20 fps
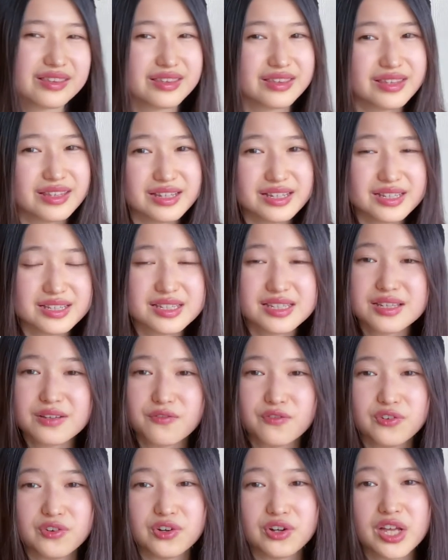this
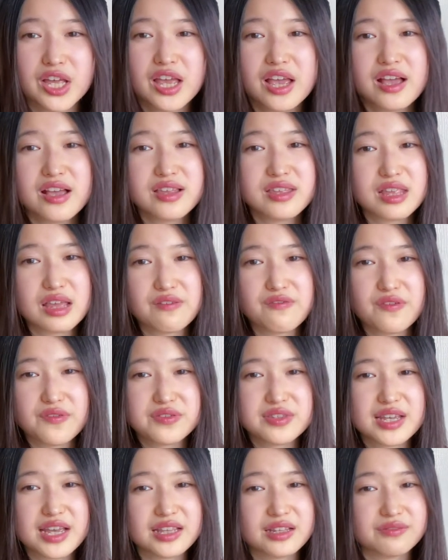for their
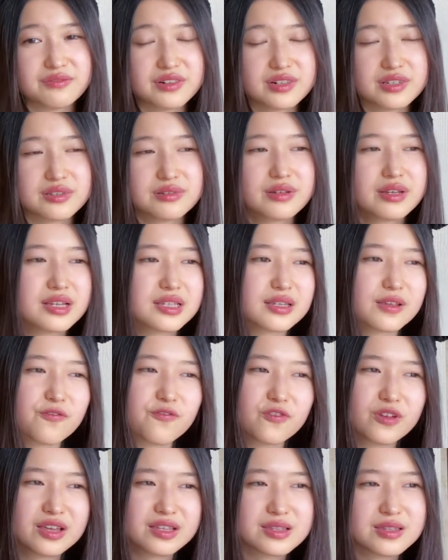5th anniversary because
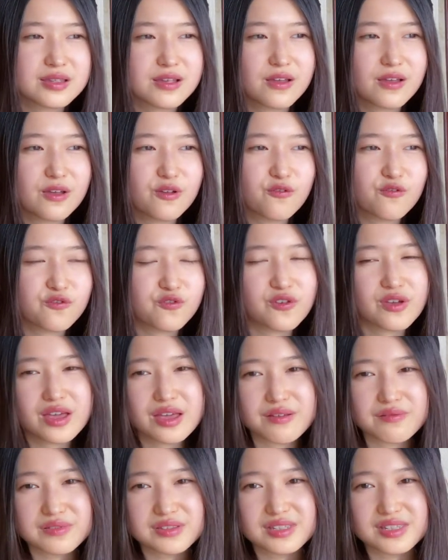it's
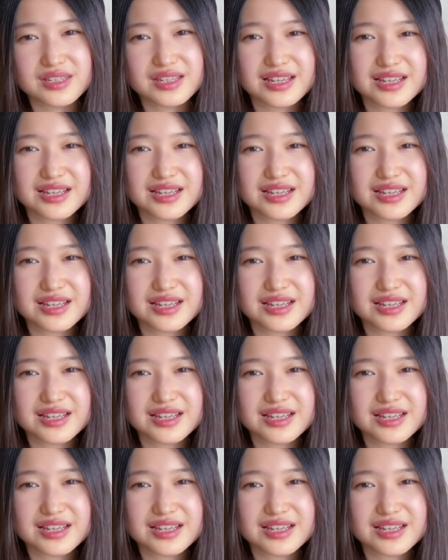5th.